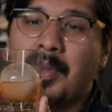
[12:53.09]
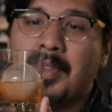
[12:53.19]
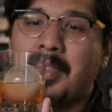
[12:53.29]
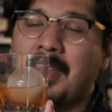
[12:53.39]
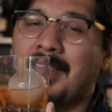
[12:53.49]
One
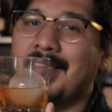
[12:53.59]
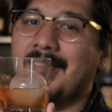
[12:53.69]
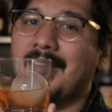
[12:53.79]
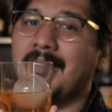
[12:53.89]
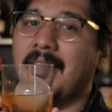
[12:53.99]
of the things that
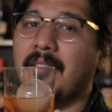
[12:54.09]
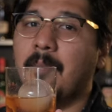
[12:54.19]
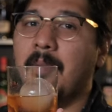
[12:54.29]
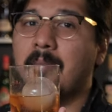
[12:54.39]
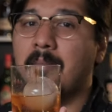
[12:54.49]
sticks out
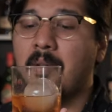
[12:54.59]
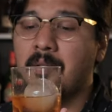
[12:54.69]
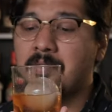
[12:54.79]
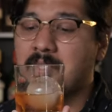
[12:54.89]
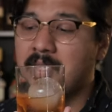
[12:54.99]
to me the
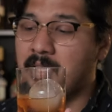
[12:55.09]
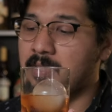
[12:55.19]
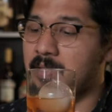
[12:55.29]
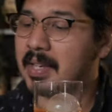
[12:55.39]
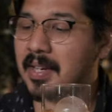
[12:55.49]
most
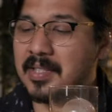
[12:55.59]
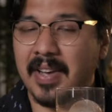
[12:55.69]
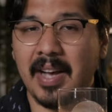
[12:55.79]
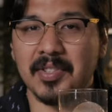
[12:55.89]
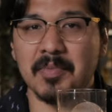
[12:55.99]
is because of
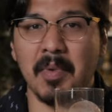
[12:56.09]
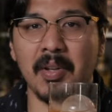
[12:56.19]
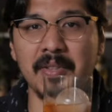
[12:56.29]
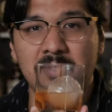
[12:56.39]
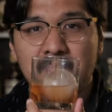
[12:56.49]
how
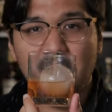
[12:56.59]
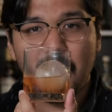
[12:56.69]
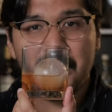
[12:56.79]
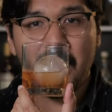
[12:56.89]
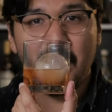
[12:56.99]
small these
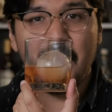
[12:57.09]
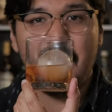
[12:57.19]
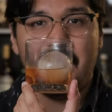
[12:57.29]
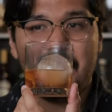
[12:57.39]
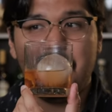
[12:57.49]
molds are and
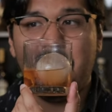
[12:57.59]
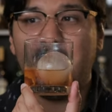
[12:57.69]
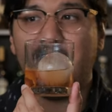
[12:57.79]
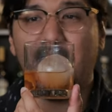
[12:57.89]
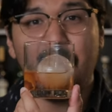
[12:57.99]
how small
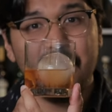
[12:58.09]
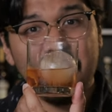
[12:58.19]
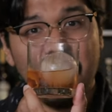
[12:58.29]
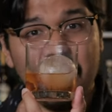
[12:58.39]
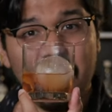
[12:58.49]
the
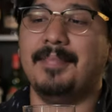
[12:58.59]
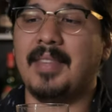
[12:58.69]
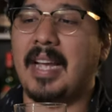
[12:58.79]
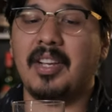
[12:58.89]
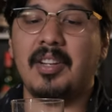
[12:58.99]
holes are,
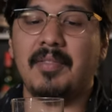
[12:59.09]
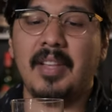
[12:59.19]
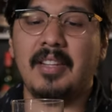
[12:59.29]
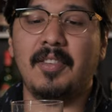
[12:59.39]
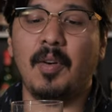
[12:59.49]
that could have
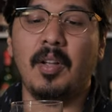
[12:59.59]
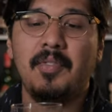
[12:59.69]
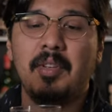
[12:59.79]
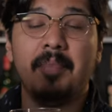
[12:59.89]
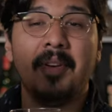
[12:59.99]
led to all
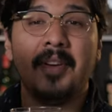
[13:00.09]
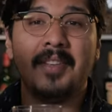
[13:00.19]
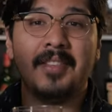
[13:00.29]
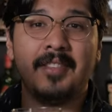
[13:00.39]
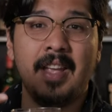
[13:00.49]
the
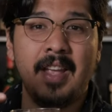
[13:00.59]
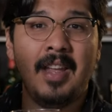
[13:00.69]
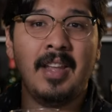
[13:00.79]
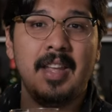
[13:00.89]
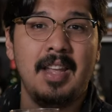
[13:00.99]
impurities
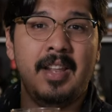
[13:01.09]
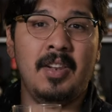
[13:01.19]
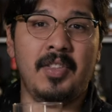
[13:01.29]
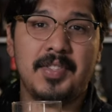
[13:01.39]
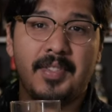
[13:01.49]
staying
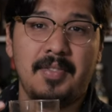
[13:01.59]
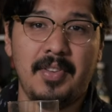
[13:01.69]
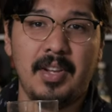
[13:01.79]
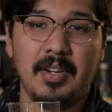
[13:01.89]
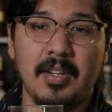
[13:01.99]
in the
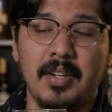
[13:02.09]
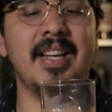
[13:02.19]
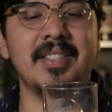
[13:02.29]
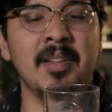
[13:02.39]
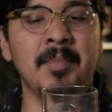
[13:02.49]
sphere.
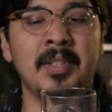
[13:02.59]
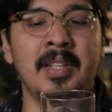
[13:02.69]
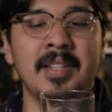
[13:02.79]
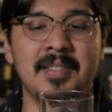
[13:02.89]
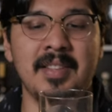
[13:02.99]
That's something
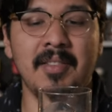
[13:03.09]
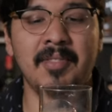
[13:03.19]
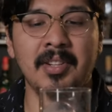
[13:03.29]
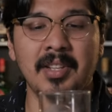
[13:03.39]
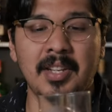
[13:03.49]
that's
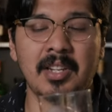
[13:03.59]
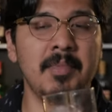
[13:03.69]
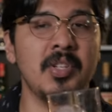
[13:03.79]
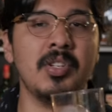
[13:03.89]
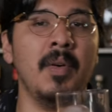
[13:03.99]
definitely gonna
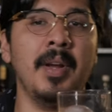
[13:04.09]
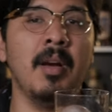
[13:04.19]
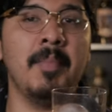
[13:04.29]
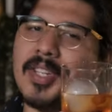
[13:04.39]
be showing up.